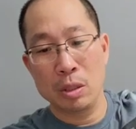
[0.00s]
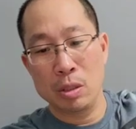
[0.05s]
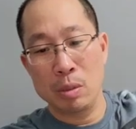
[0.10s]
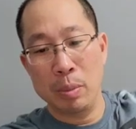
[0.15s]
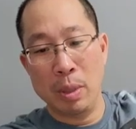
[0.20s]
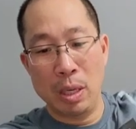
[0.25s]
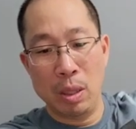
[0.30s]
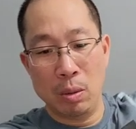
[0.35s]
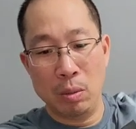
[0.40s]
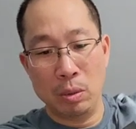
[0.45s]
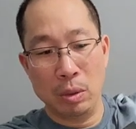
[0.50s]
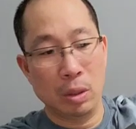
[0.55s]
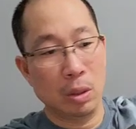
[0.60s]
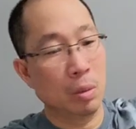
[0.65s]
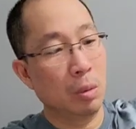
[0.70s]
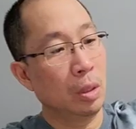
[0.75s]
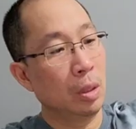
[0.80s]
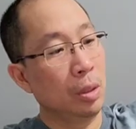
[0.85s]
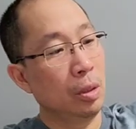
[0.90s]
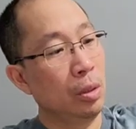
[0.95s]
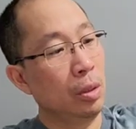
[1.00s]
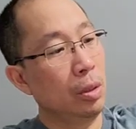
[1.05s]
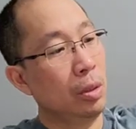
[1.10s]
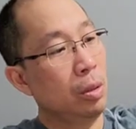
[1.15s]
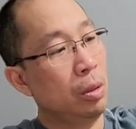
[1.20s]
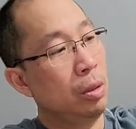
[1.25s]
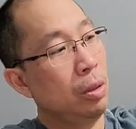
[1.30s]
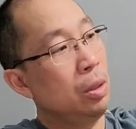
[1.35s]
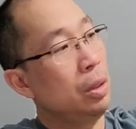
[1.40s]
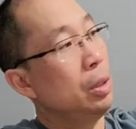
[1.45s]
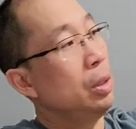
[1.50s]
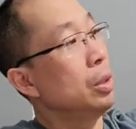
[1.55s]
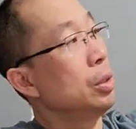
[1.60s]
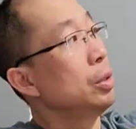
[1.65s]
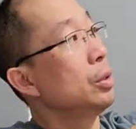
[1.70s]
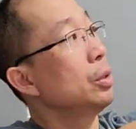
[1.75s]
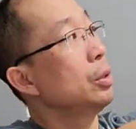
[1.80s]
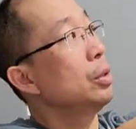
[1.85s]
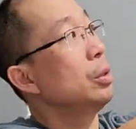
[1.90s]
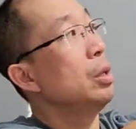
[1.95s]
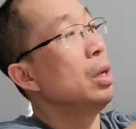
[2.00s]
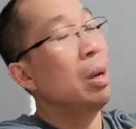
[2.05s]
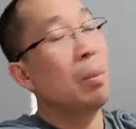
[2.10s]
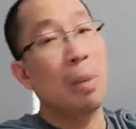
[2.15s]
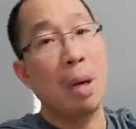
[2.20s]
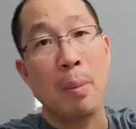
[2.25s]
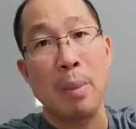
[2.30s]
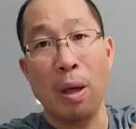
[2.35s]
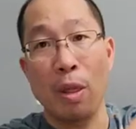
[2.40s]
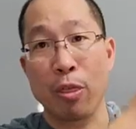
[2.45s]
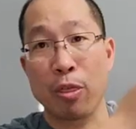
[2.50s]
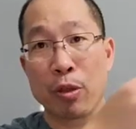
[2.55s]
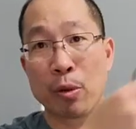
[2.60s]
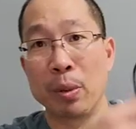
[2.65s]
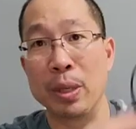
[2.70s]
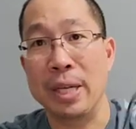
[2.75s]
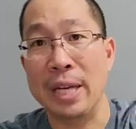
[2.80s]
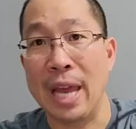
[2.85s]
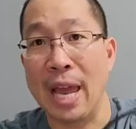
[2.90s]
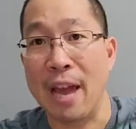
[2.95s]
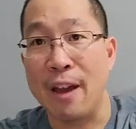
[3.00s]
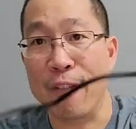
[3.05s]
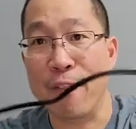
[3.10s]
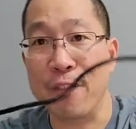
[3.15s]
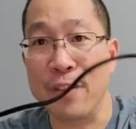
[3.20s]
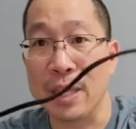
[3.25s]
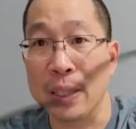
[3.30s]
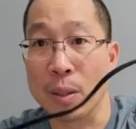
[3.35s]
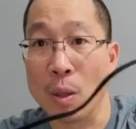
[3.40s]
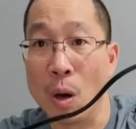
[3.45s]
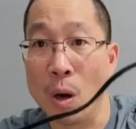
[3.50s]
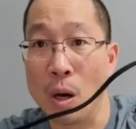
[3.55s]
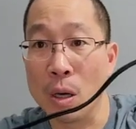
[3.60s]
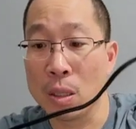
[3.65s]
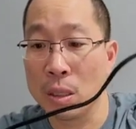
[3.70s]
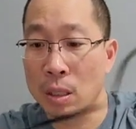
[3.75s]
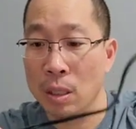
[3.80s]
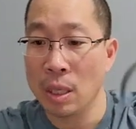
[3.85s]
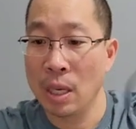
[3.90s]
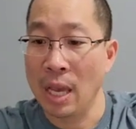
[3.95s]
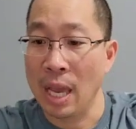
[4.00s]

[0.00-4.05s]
It's about, probably about 3.5 feet long.